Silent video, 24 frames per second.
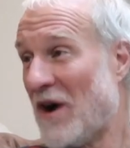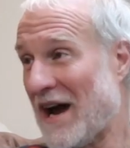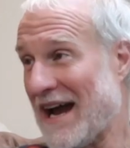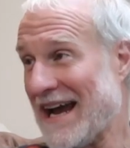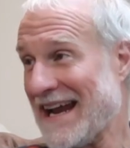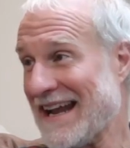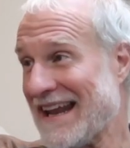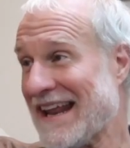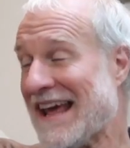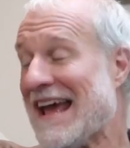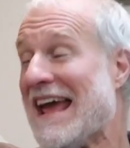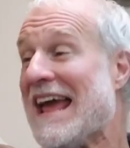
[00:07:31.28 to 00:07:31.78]

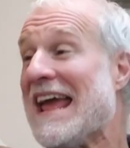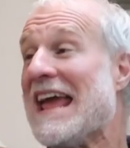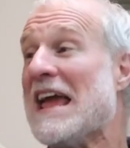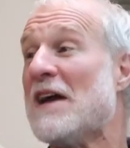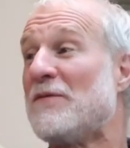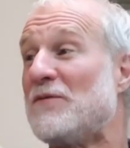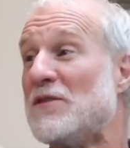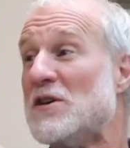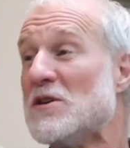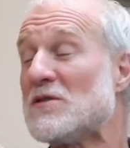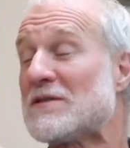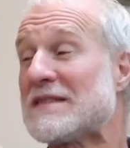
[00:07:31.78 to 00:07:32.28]
Right.
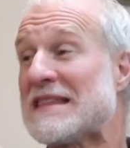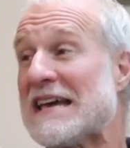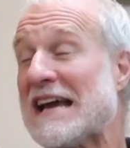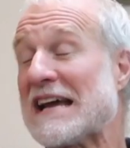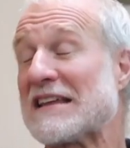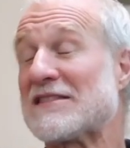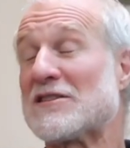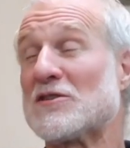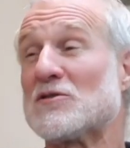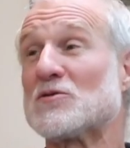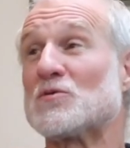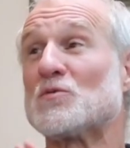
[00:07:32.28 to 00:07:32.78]
If you
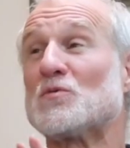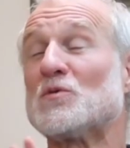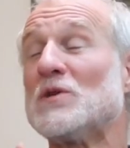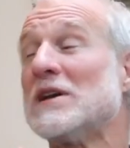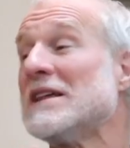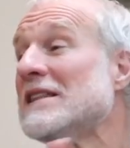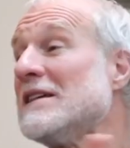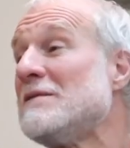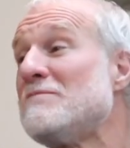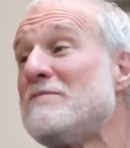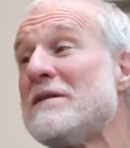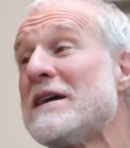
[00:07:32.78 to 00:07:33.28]
think there's
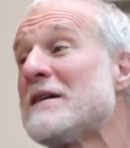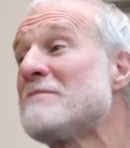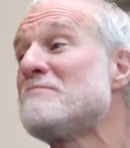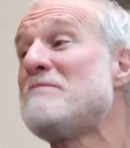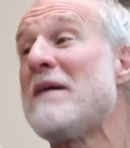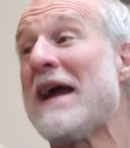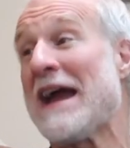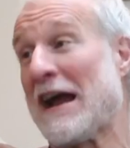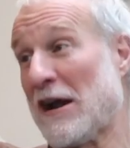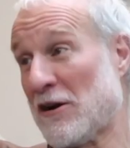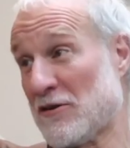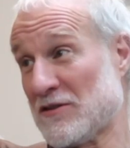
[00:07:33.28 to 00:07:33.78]
really big
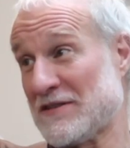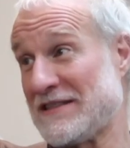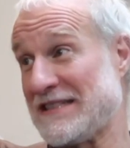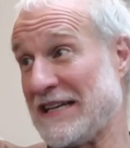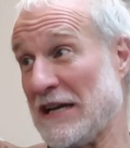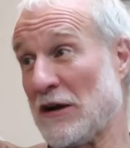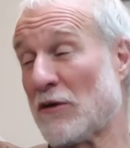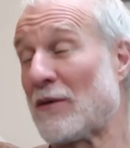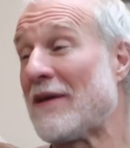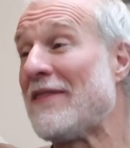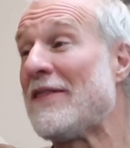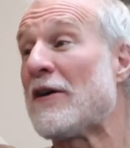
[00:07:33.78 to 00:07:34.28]
bears
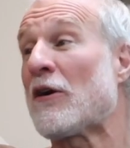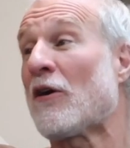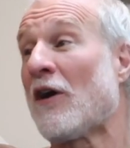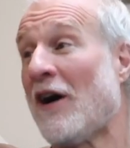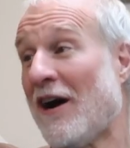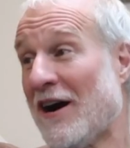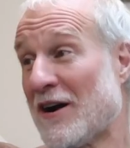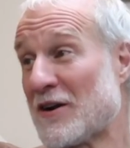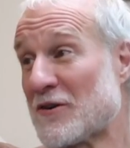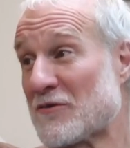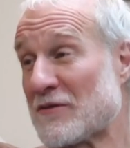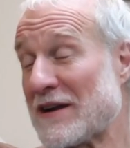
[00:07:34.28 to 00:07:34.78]
here and they're
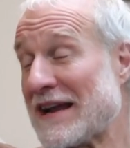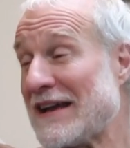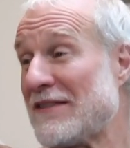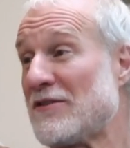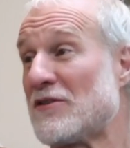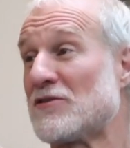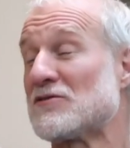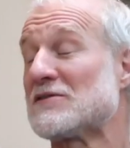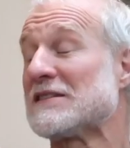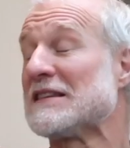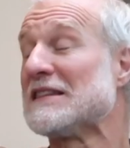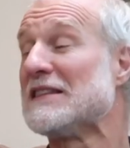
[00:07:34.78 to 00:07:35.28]
hungry, and
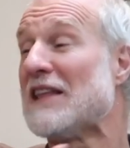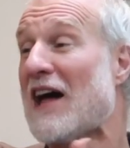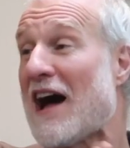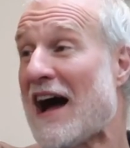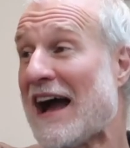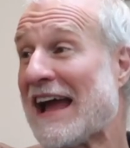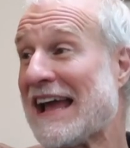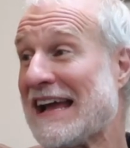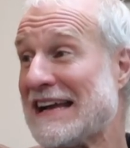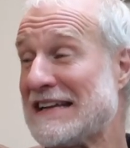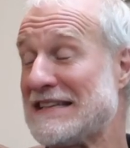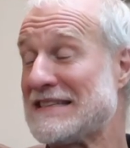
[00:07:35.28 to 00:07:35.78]
there's
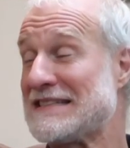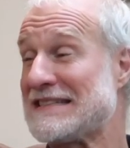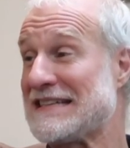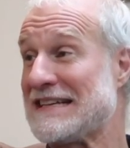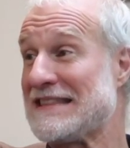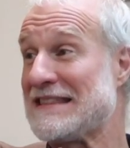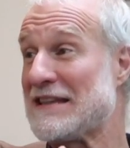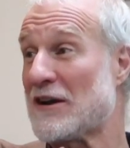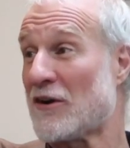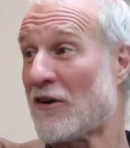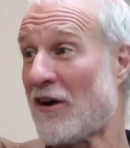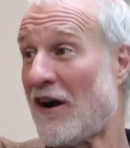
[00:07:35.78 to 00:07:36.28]
lions
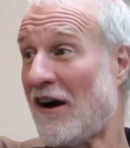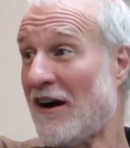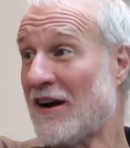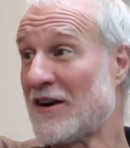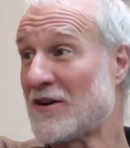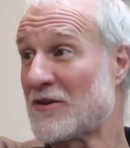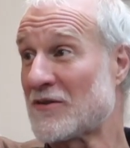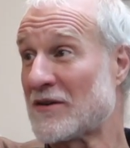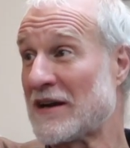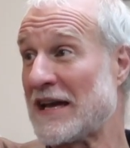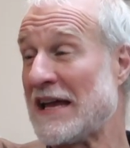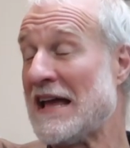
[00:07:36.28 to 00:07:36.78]
and they're
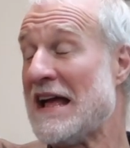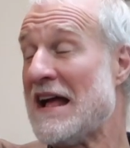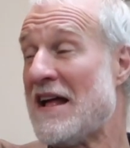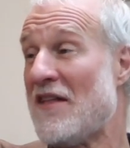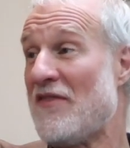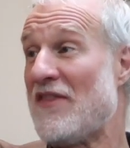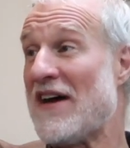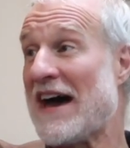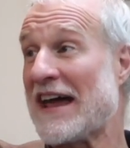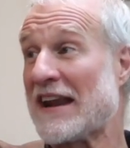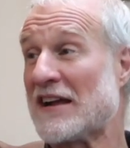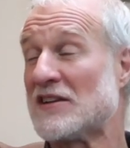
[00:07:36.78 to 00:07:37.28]
hungry,
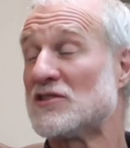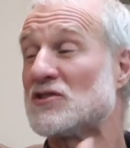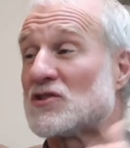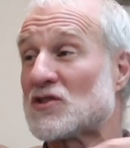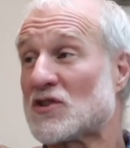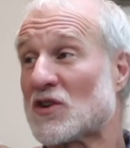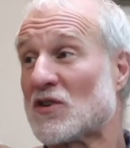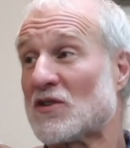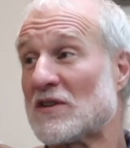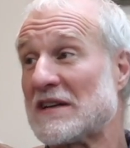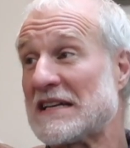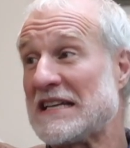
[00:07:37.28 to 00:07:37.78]
that
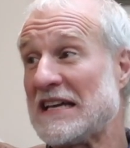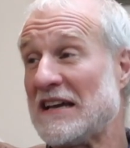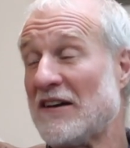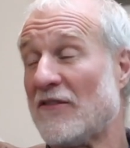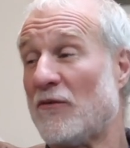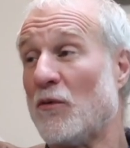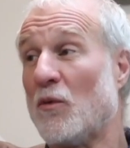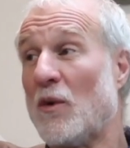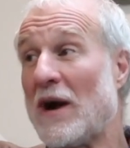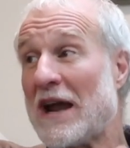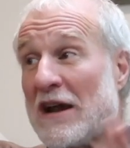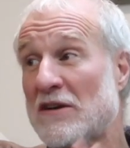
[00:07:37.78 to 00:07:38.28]
uncertainty
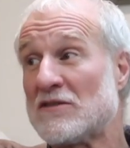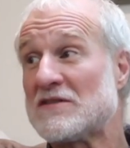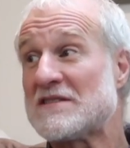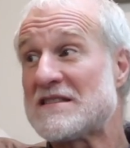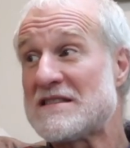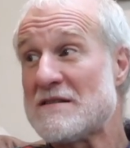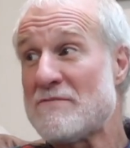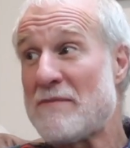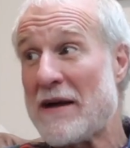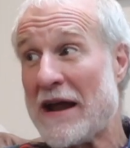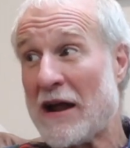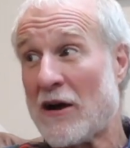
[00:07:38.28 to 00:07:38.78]
of where's
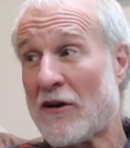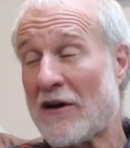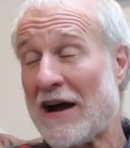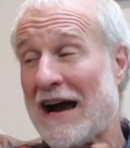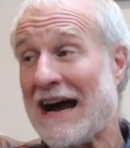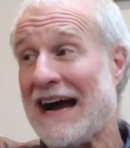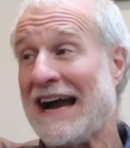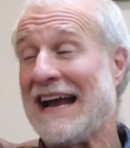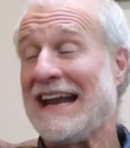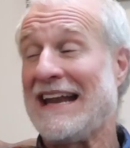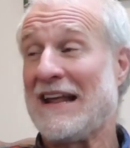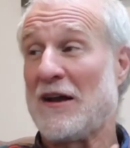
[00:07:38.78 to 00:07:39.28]
the bear
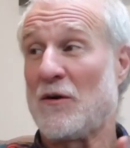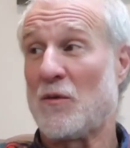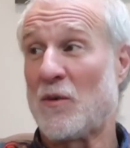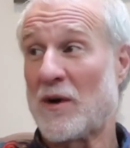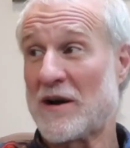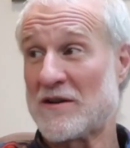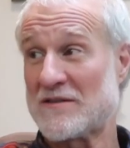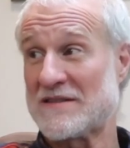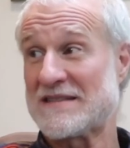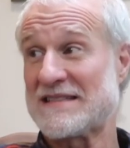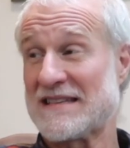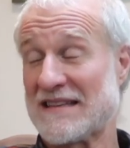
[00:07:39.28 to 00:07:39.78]
hiding,
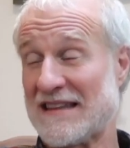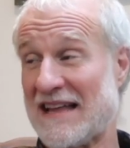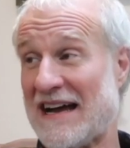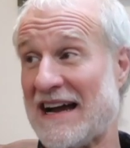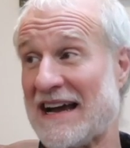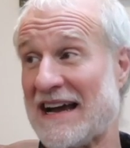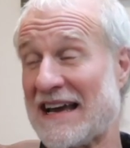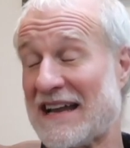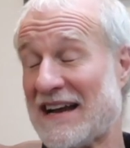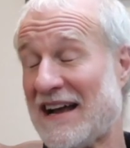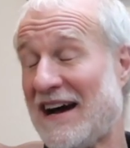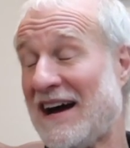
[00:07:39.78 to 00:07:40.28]
where's the
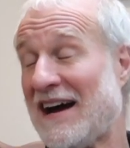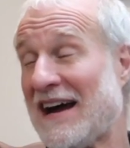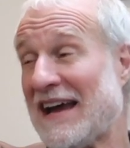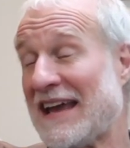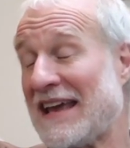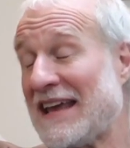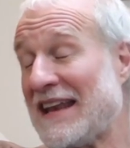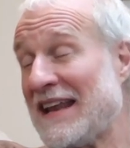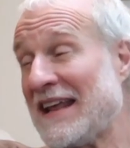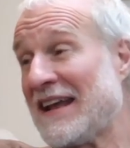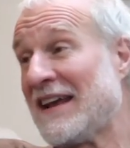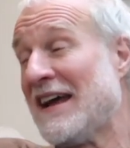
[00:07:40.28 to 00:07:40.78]
lion
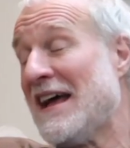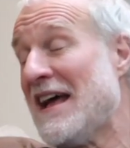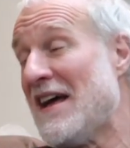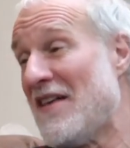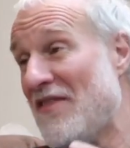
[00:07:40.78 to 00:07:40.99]
hiding,